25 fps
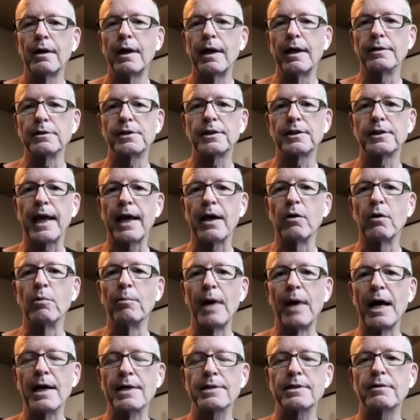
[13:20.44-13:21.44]
and scale
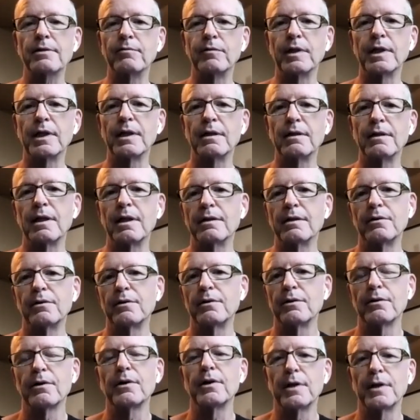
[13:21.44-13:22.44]
massively, then
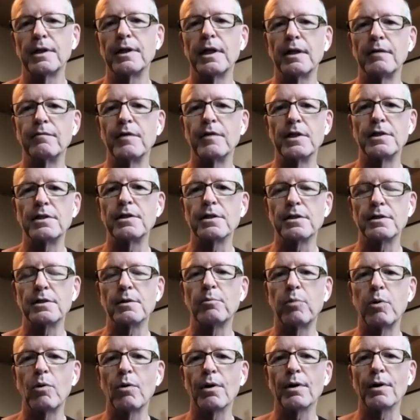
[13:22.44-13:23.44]
you're going to need VC
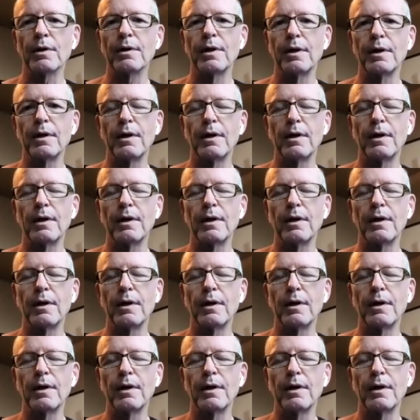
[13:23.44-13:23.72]
support.